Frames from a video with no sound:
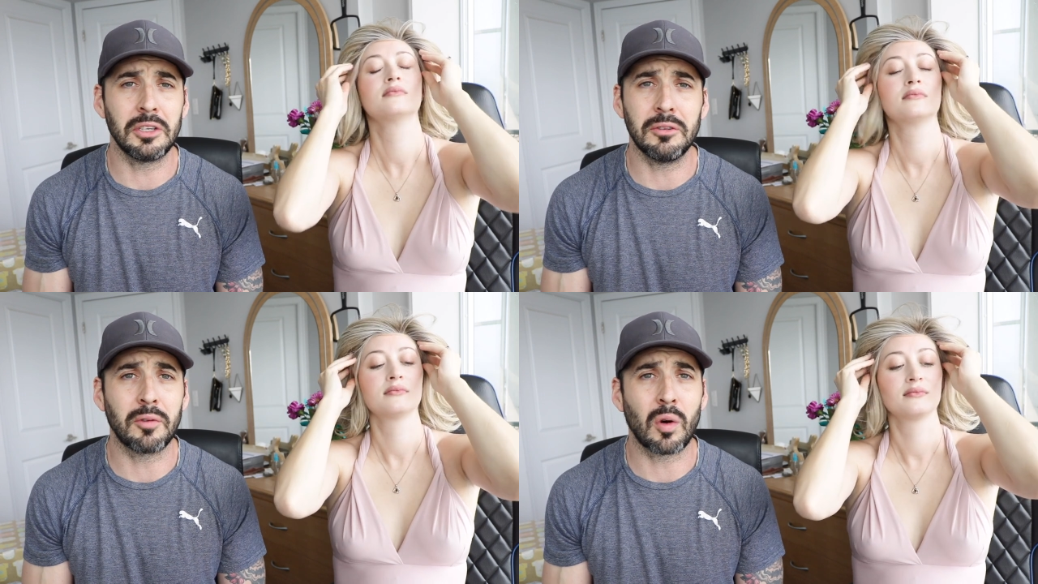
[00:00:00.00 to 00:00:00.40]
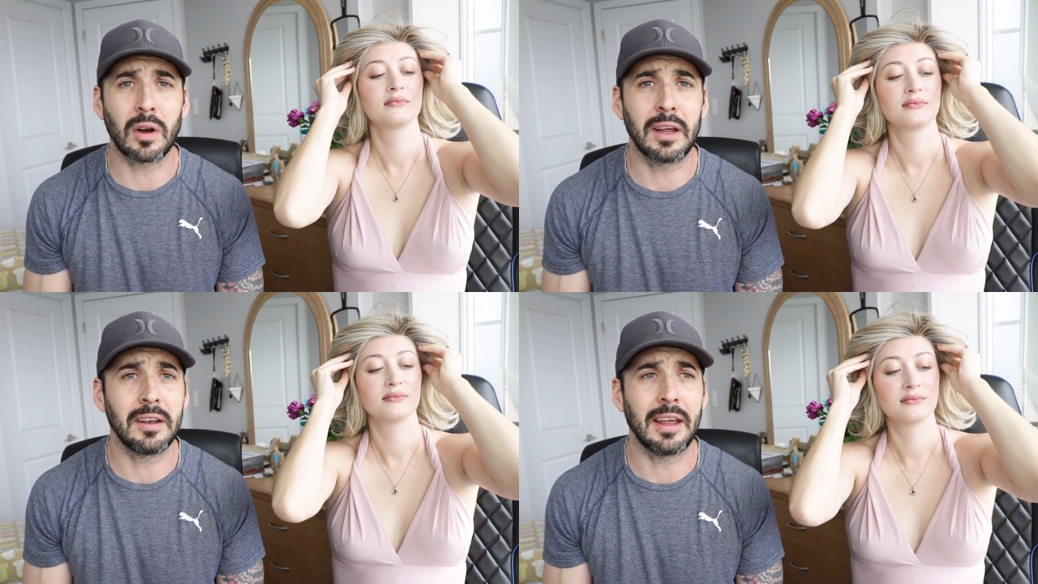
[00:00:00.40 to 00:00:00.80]
Speaker 1: you for
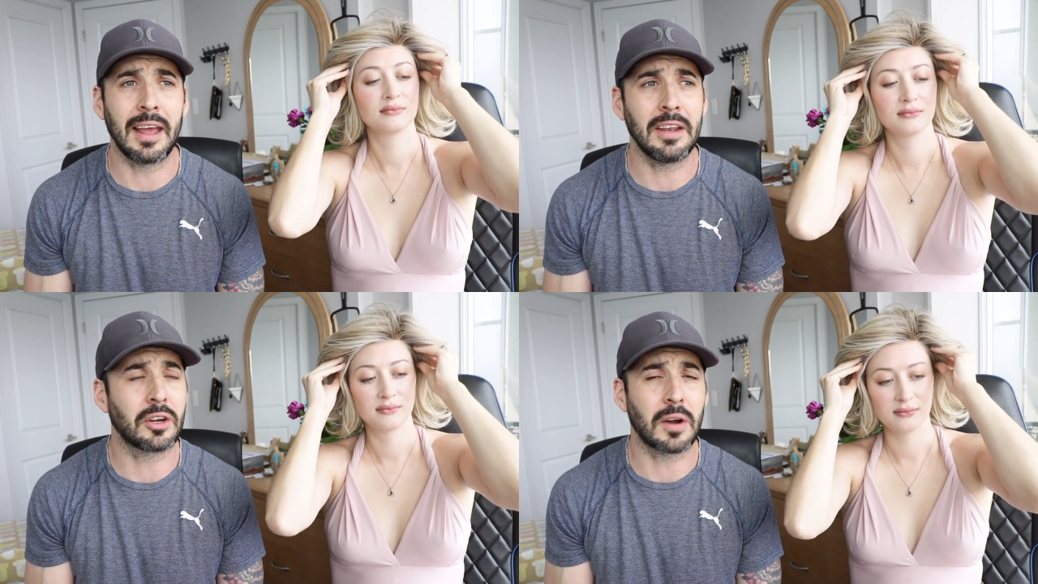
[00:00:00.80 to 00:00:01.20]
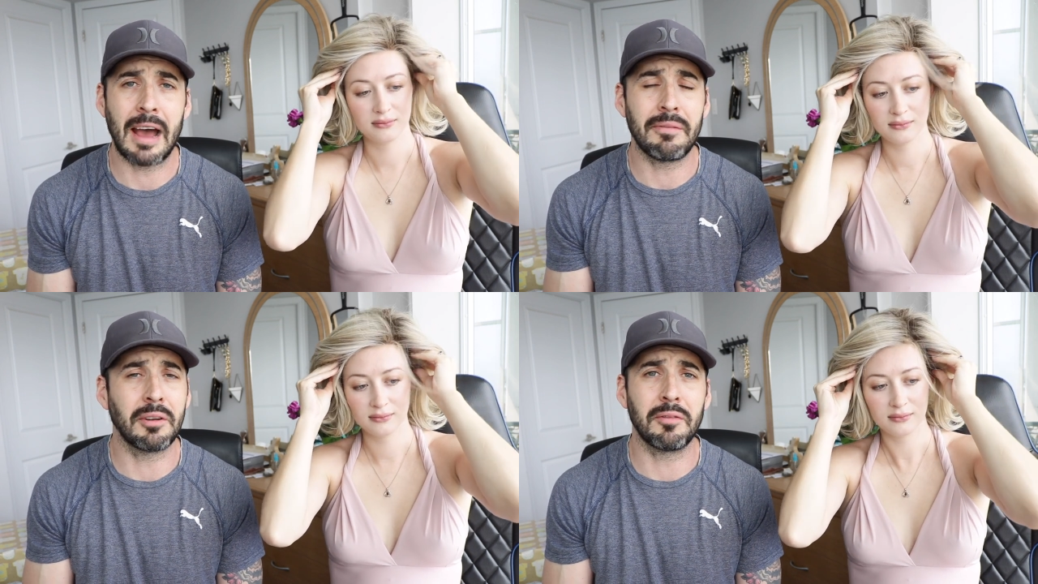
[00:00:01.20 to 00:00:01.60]
it, and you're
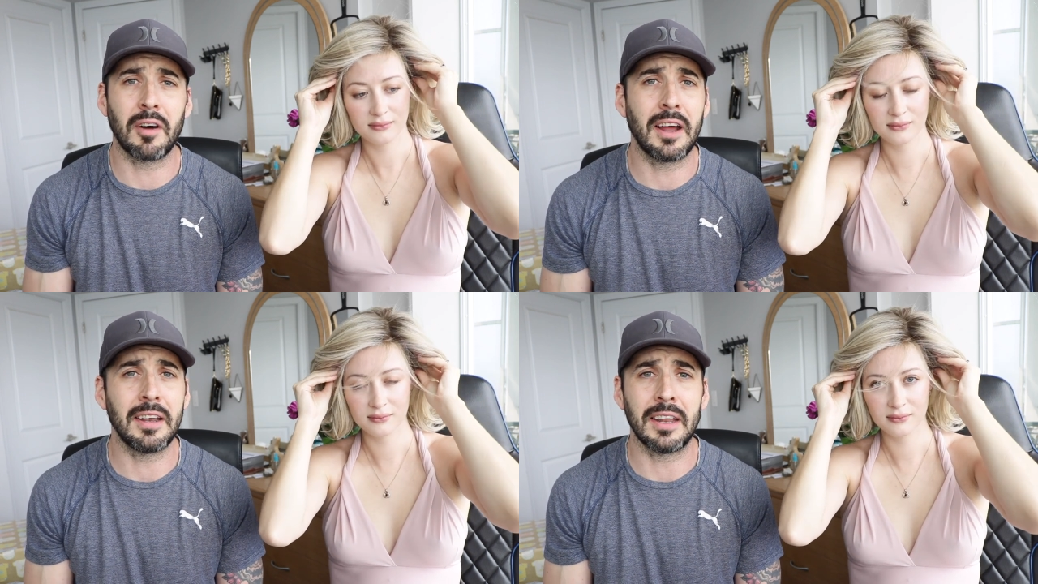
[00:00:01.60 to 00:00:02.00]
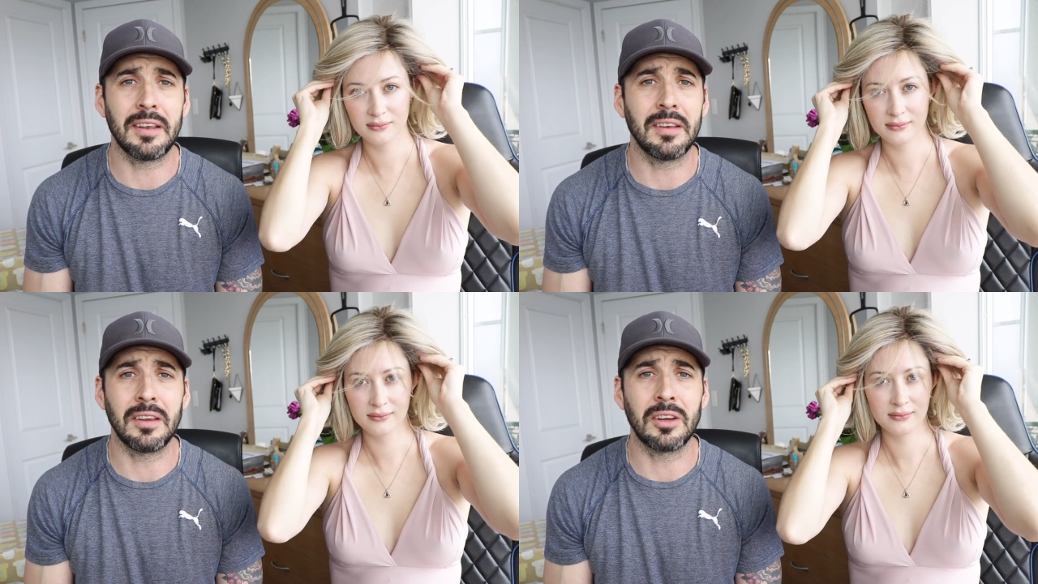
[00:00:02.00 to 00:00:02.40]
having fun
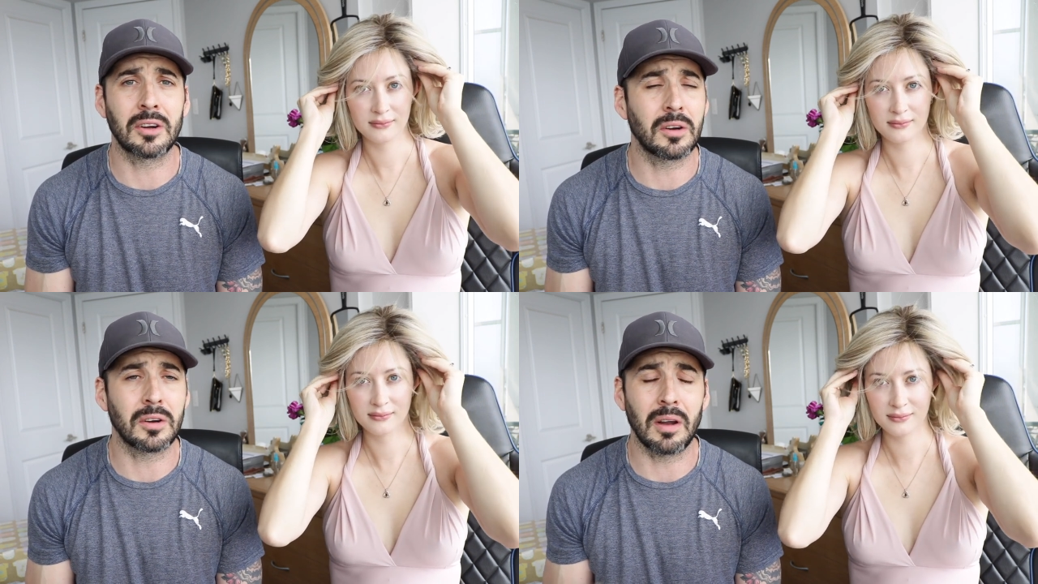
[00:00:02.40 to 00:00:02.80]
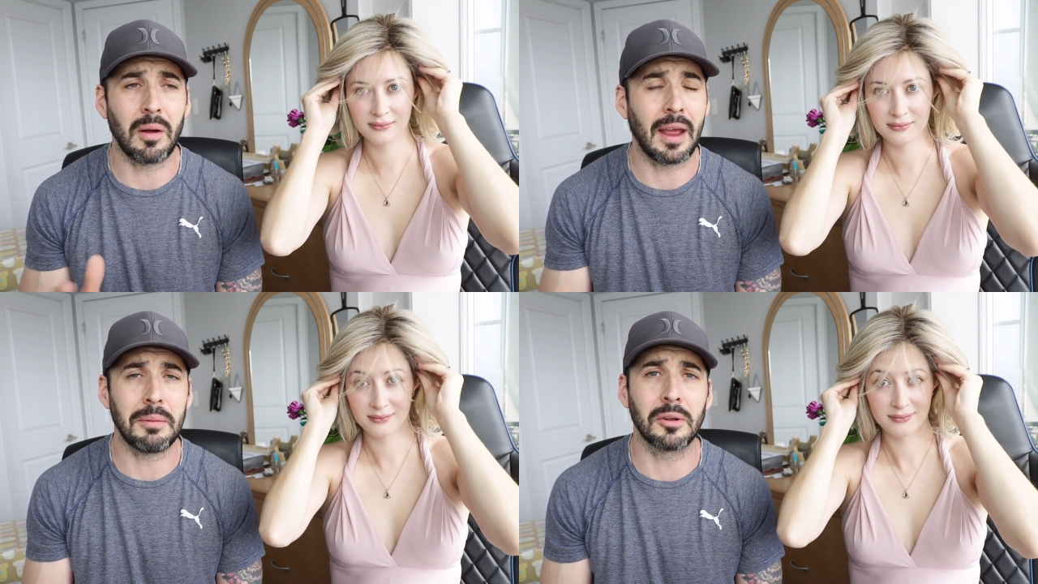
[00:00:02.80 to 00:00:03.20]
and you're
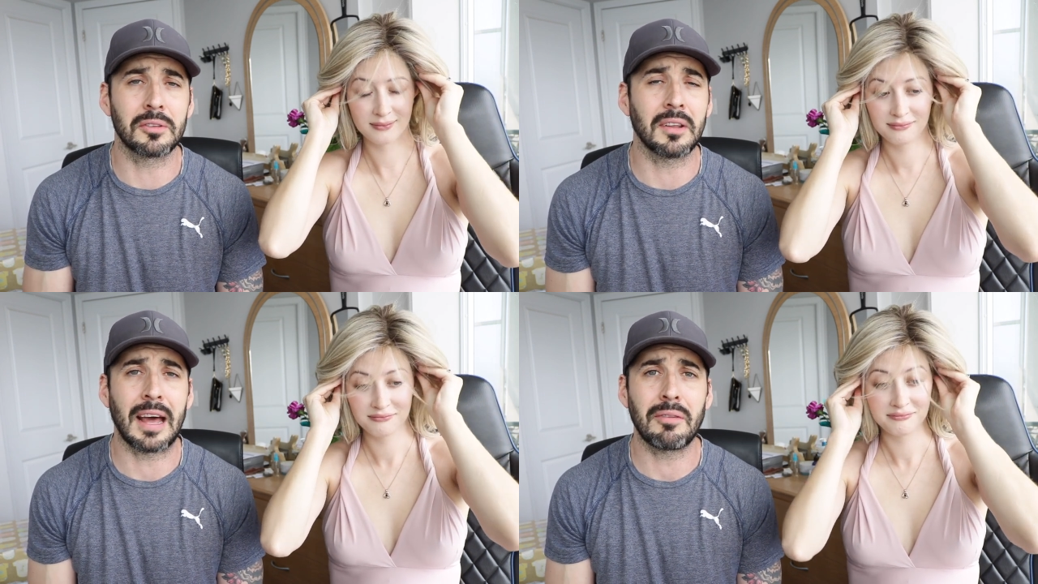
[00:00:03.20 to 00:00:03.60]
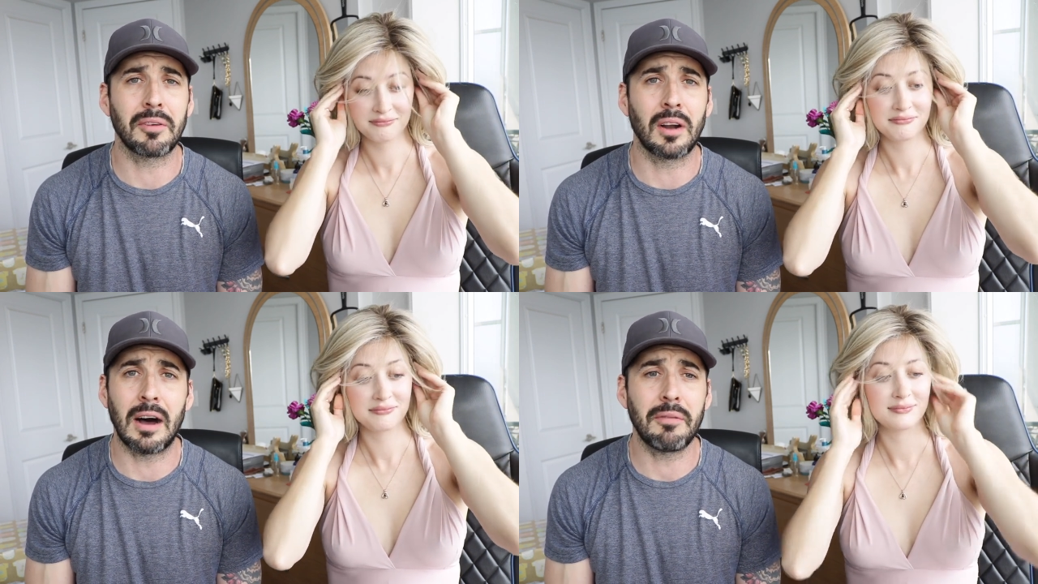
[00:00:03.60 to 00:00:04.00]
able to laugh it
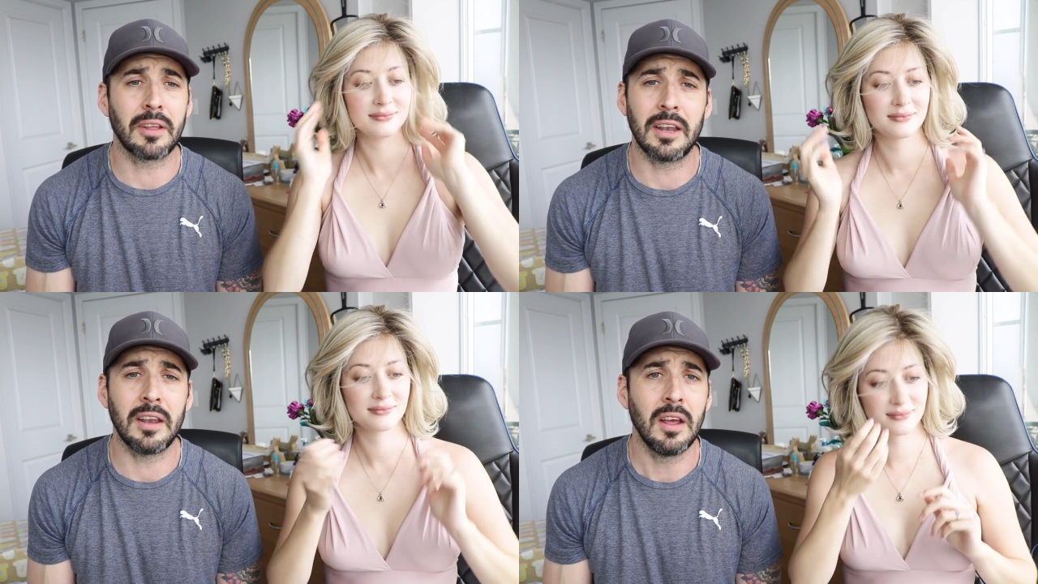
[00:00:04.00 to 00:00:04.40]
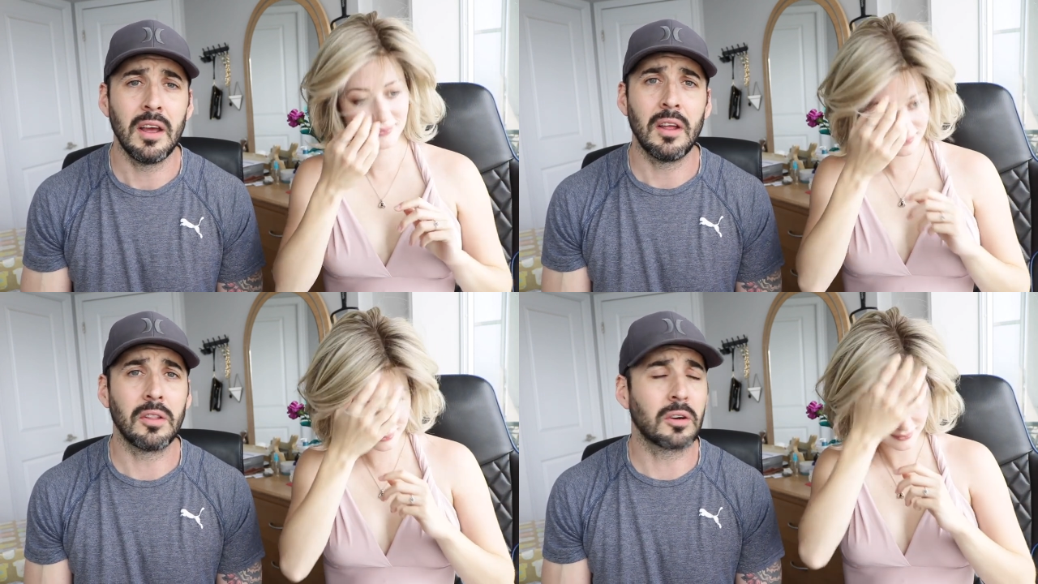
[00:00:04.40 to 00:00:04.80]
off, then
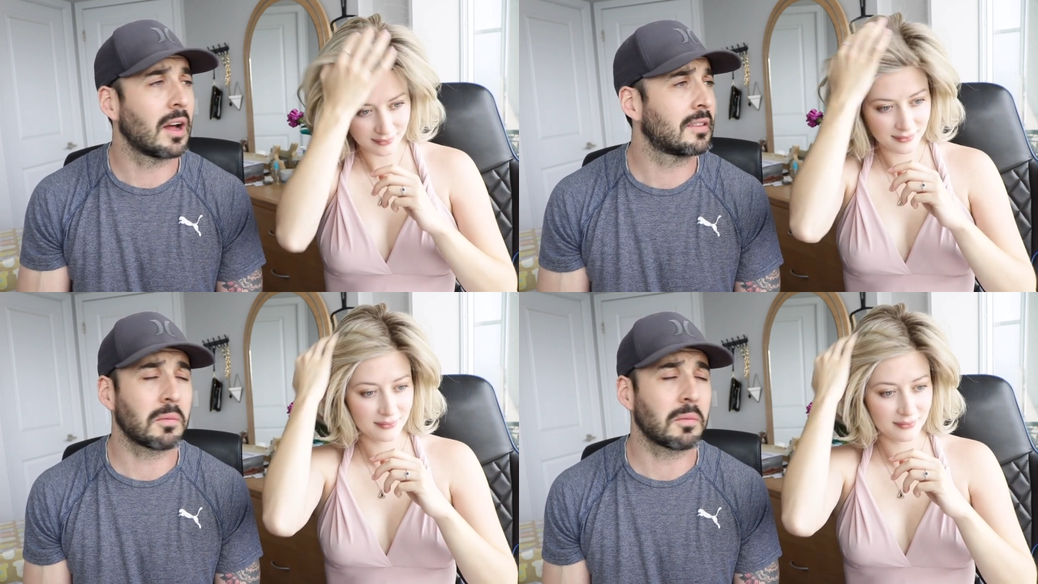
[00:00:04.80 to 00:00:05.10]
they're not the